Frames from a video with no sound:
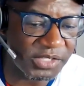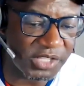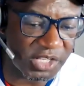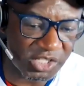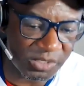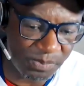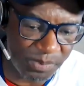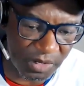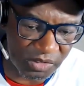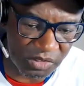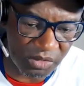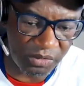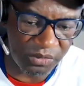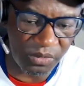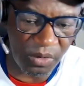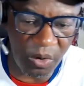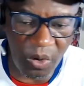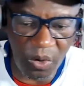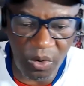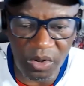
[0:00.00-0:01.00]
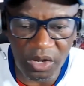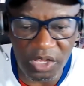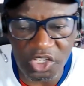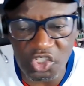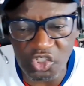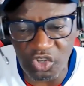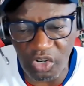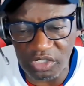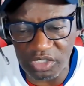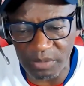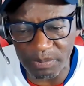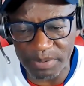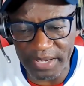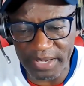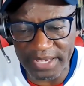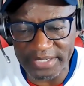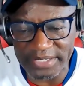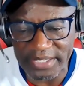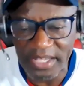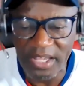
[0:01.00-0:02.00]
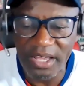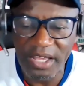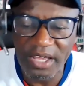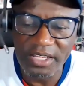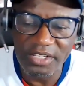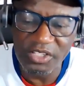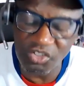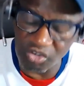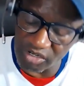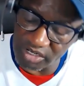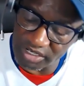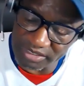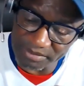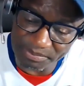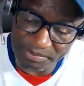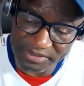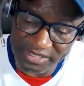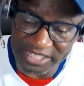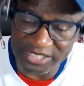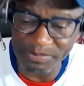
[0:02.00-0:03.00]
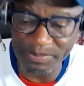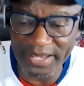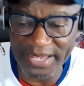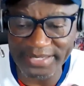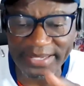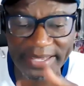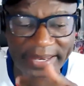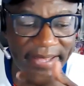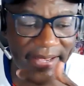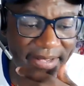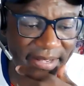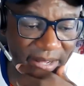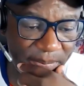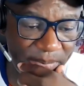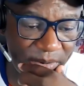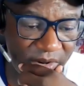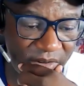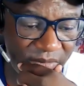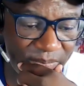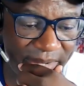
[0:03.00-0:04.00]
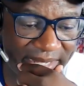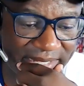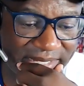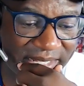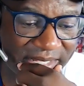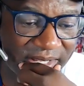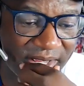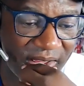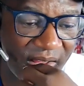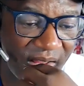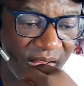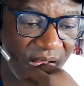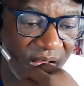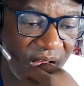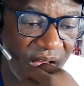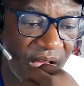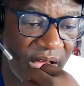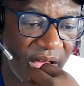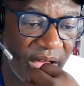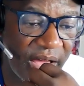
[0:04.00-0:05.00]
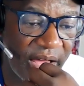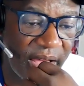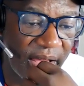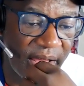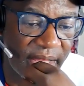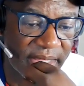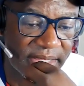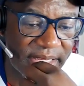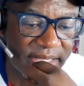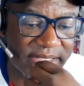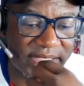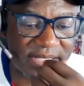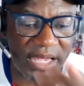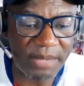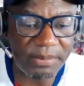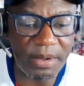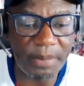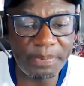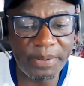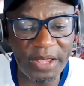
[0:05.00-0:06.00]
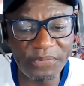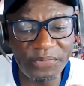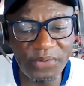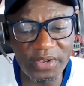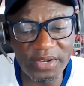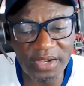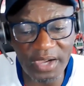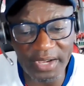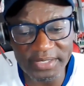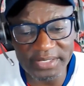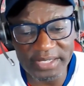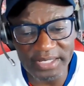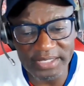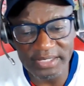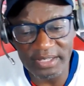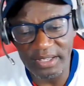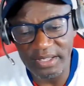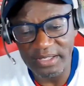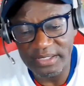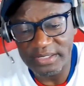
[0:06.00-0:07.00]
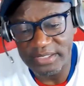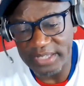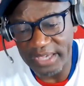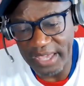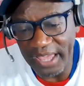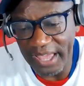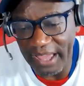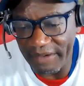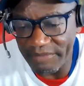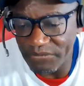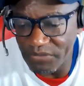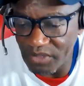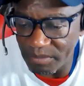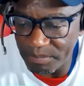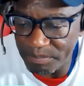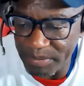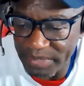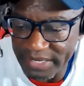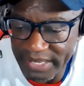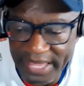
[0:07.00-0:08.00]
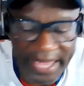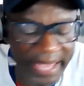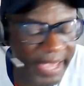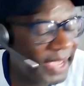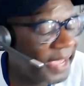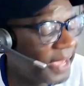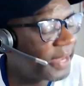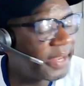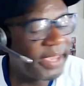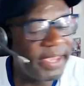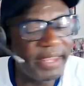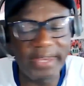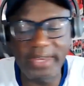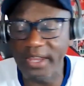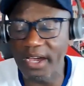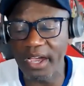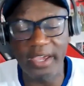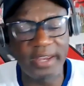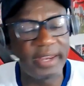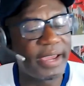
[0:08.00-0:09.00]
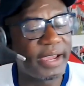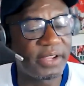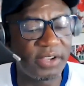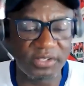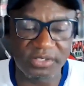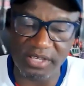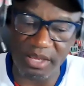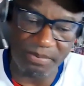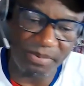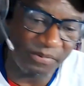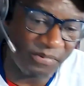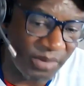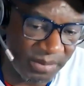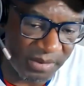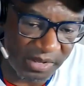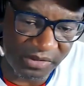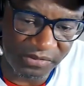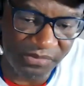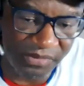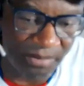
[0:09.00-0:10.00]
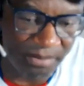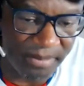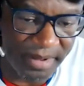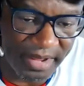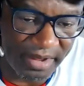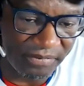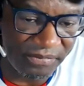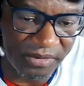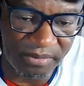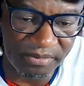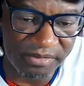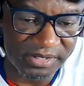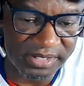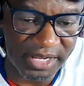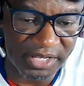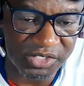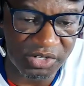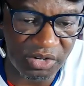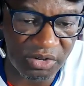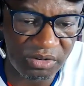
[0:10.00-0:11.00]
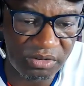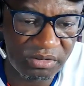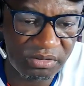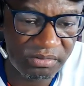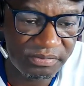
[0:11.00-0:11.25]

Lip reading: disappointing with only strongly displayed in a couple of matches. The same applies for United. There have not been any 9 out of 10 performance from Sancho.